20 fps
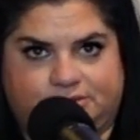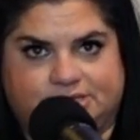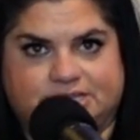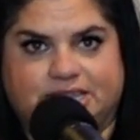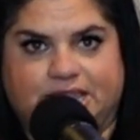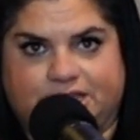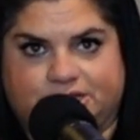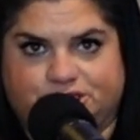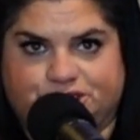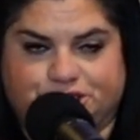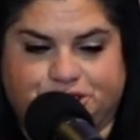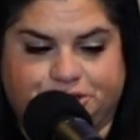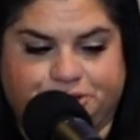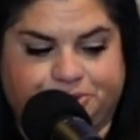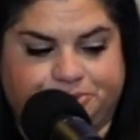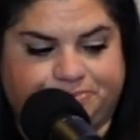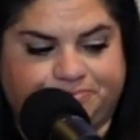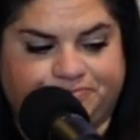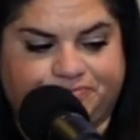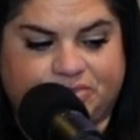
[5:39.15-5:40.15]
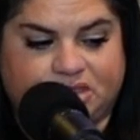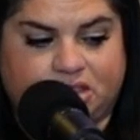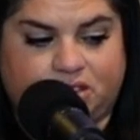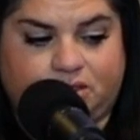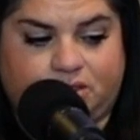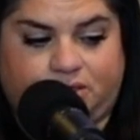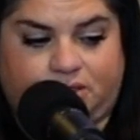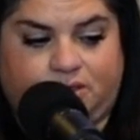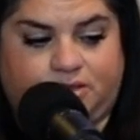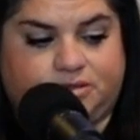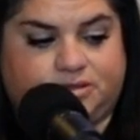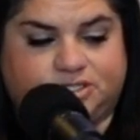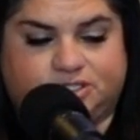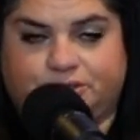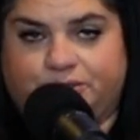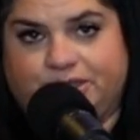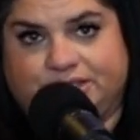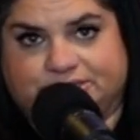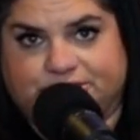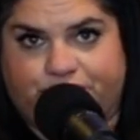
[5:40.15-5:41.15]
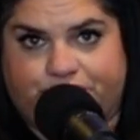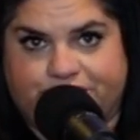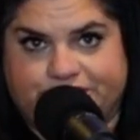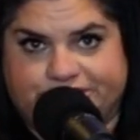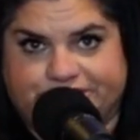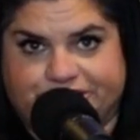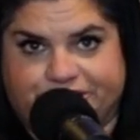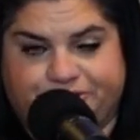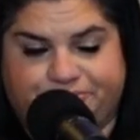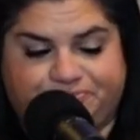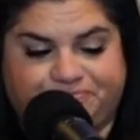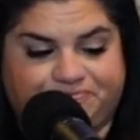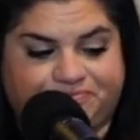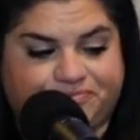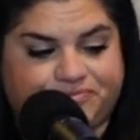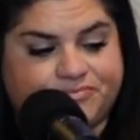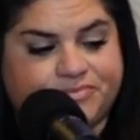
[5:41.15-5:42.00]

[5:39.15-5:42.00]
to get 2. So that's a great deal.